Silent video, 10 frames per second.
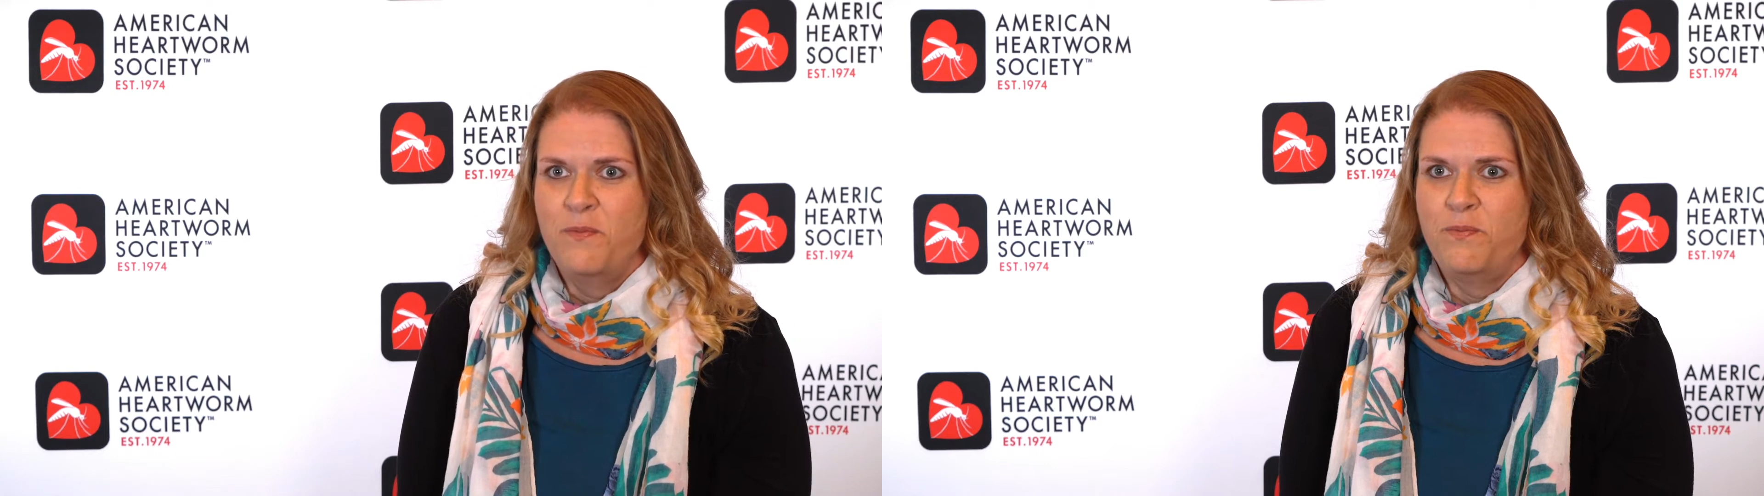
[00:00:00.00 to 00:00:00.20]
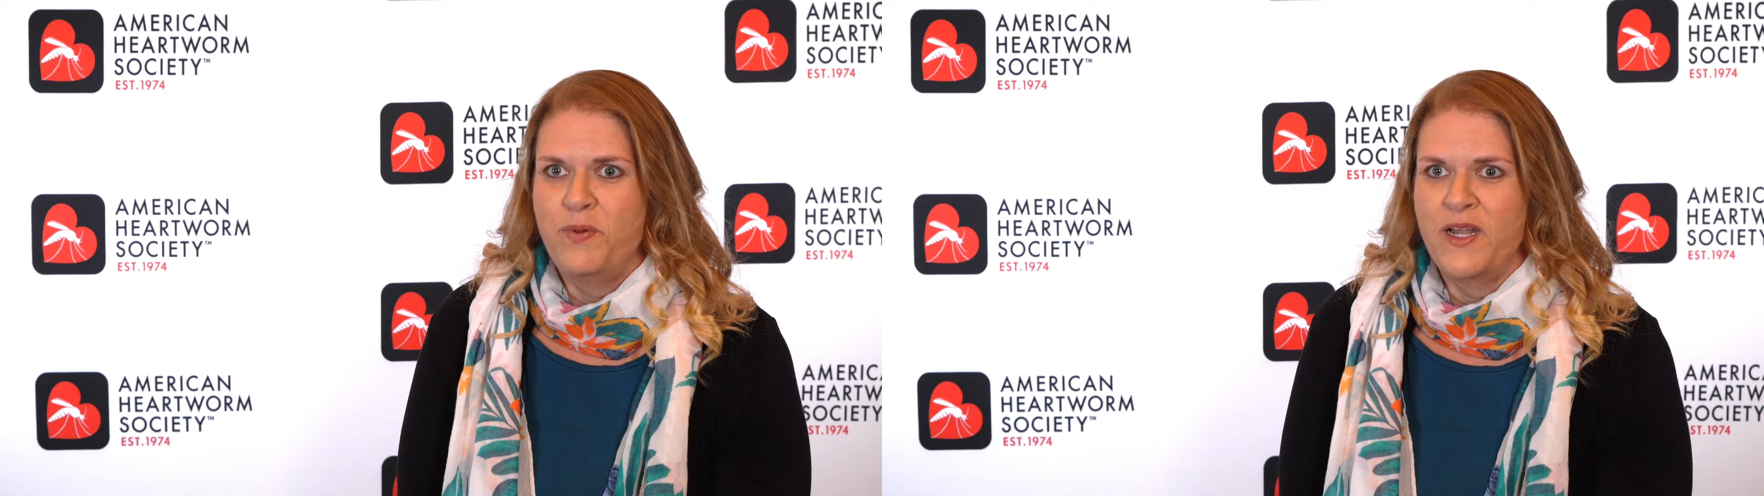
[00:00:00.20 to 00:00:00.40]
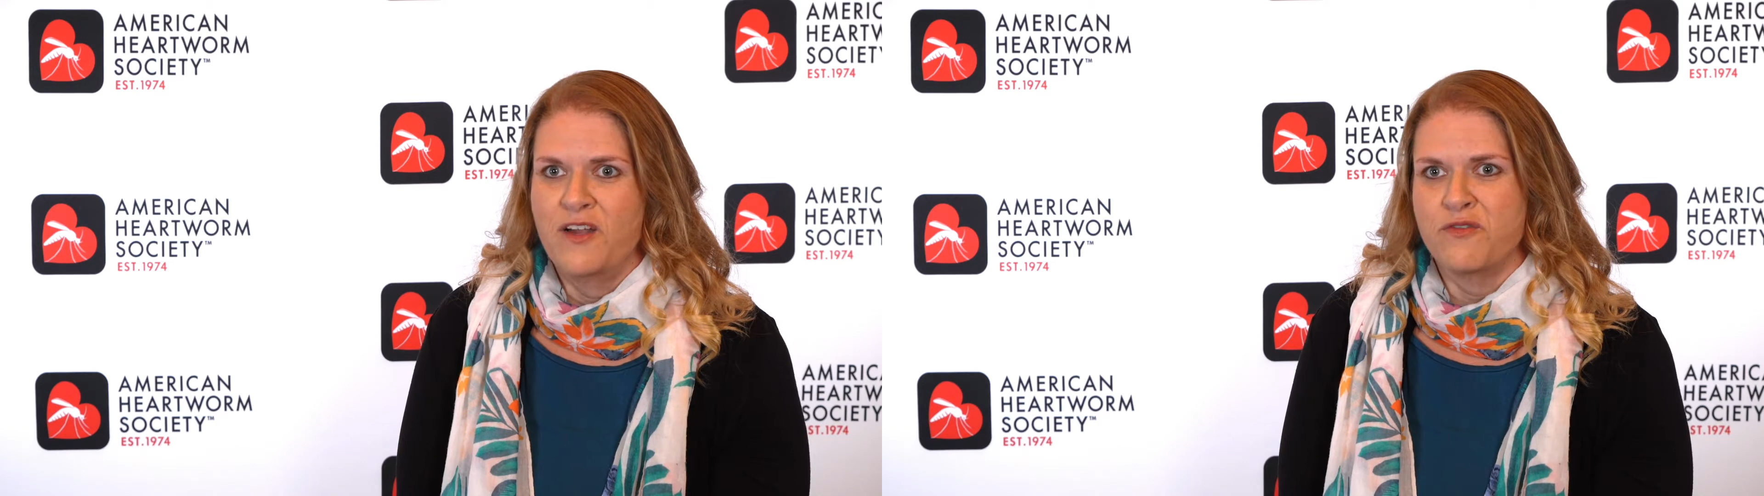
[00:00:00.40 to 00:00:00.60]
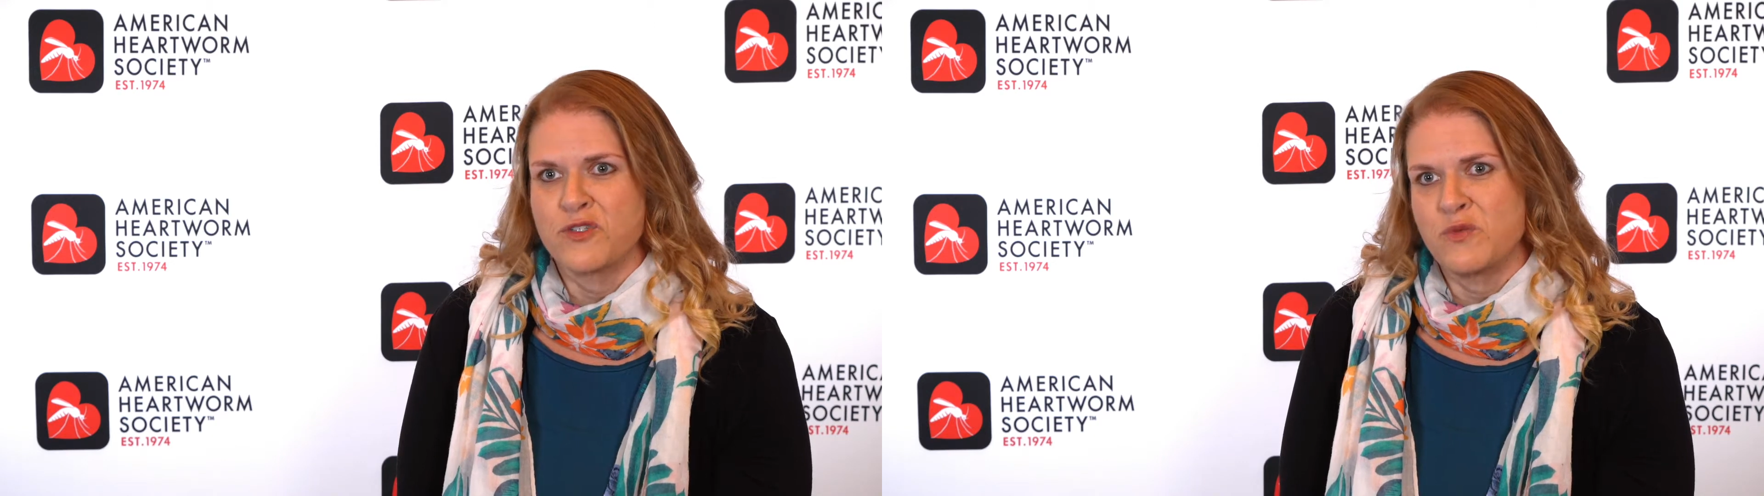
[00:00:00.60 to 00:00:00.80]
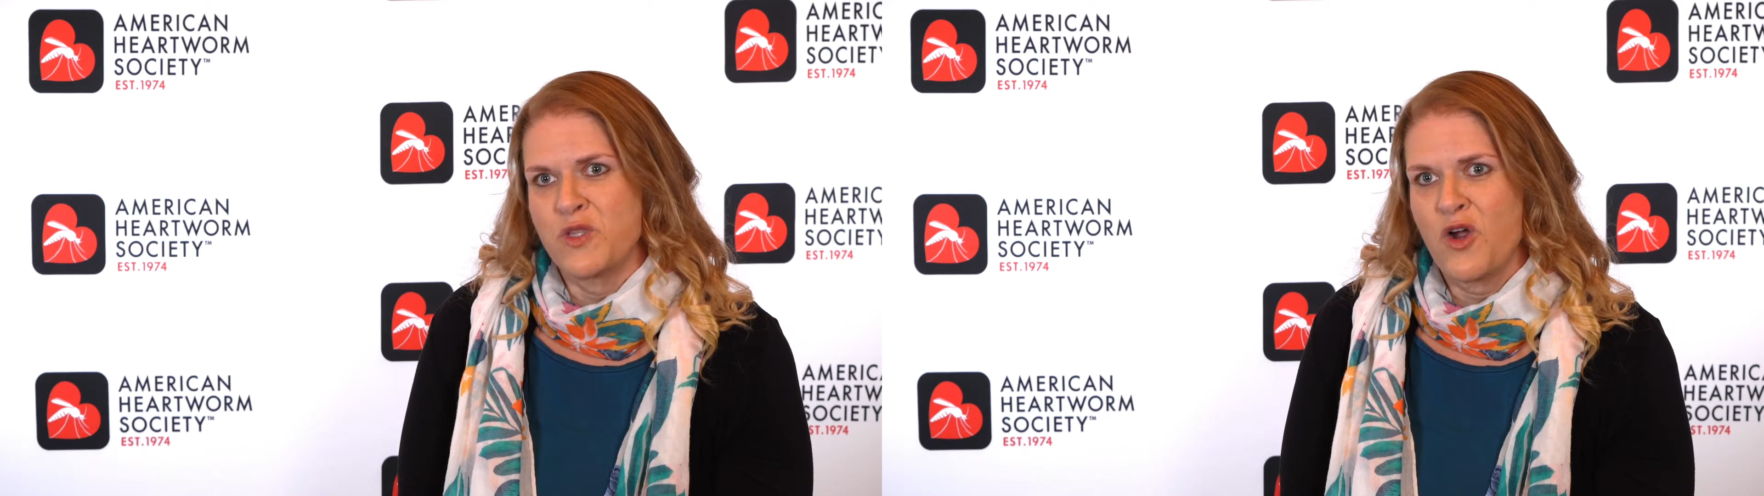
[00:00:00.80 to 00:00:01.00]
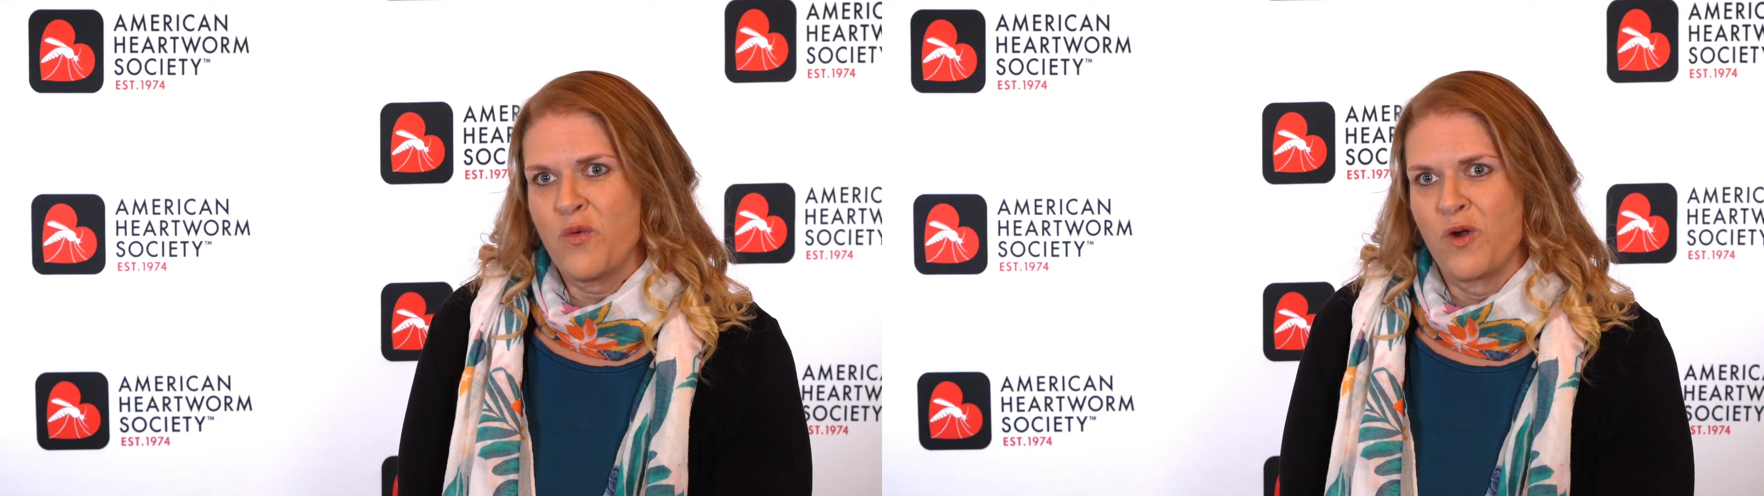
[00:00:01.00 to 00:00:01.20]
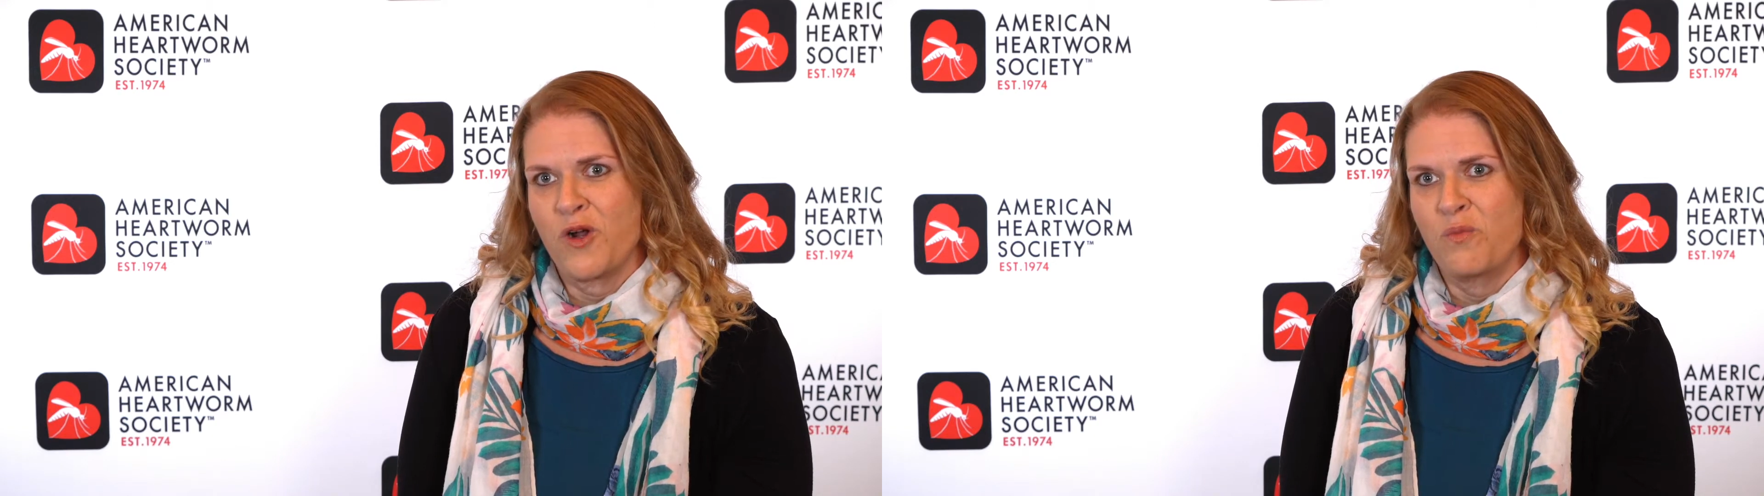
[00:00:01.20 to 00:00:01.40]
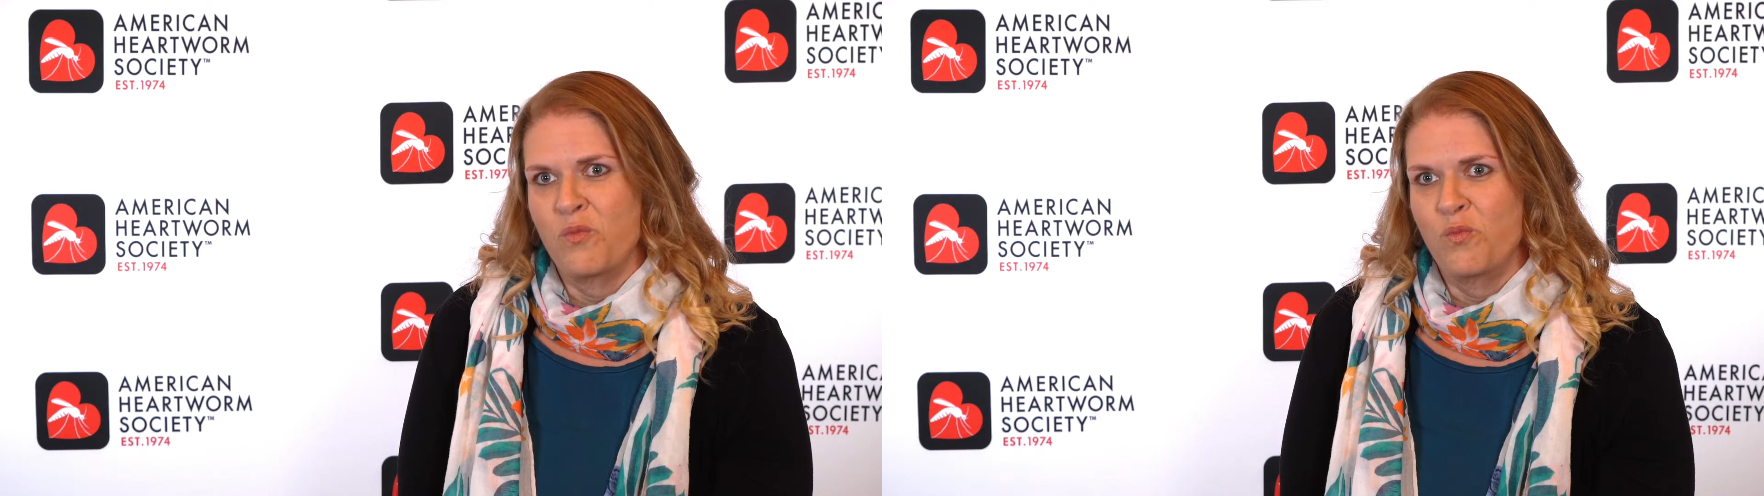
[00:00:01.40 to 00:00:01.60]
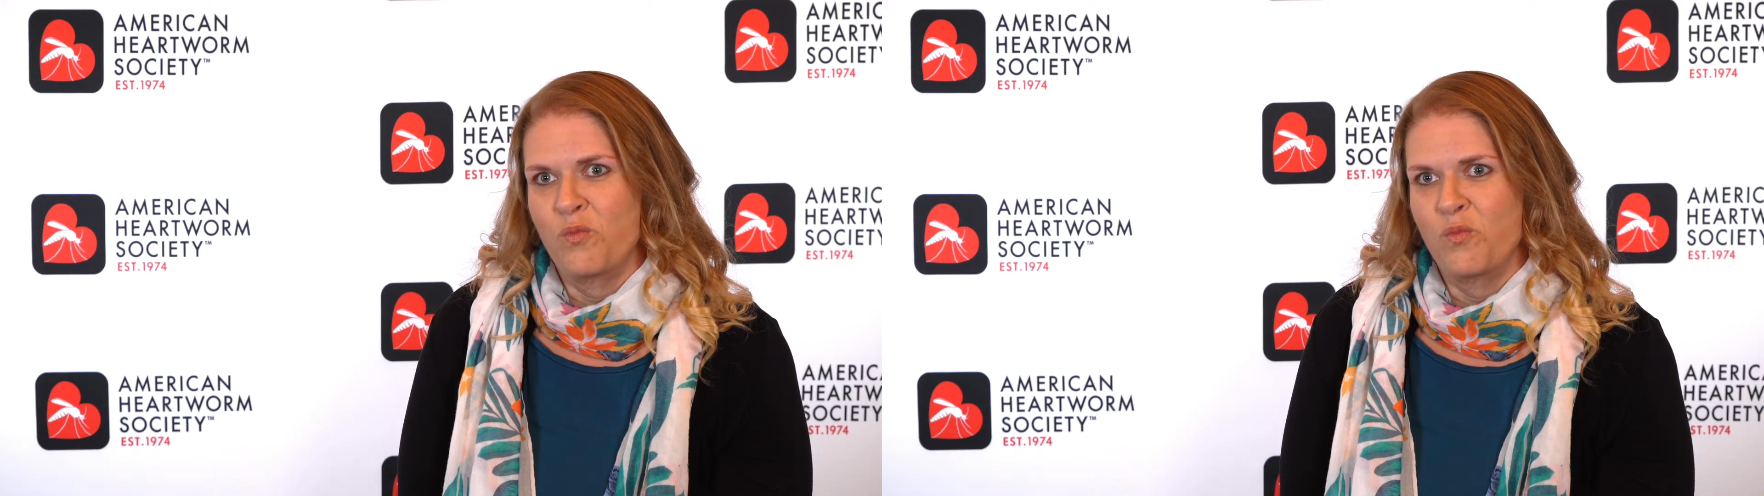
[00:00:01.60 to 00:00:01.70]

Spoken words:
But unfortunately with heartworm,